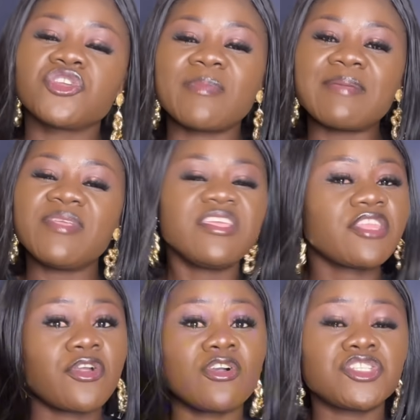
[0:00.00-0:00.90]
You might be in a
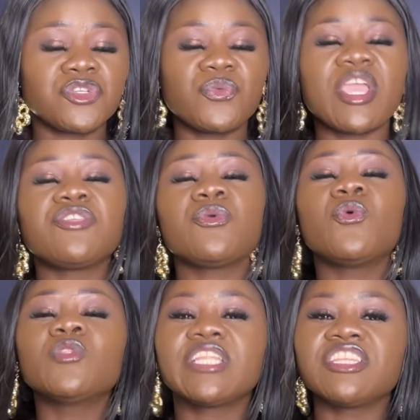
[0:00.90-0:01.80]
country where you
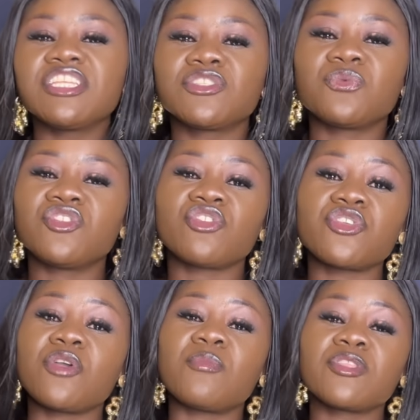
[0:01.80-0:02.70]
only need to withdraw
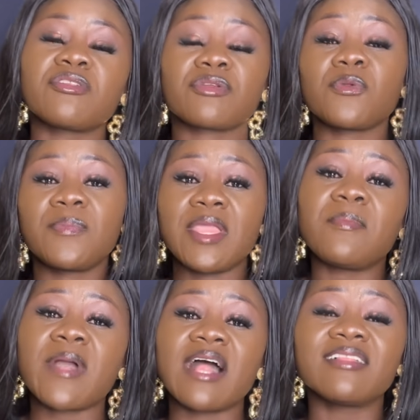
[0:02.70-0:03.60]
your money through
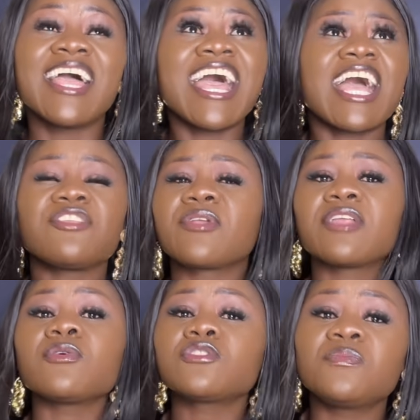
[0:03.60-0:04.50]
PayPal, and you can
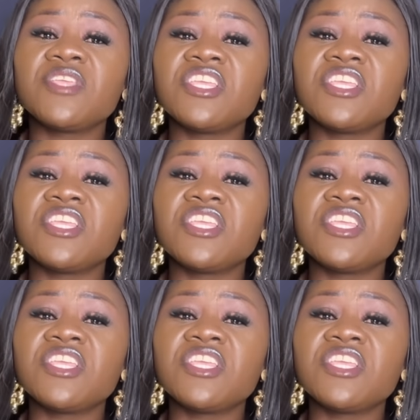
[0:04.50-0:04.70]
also be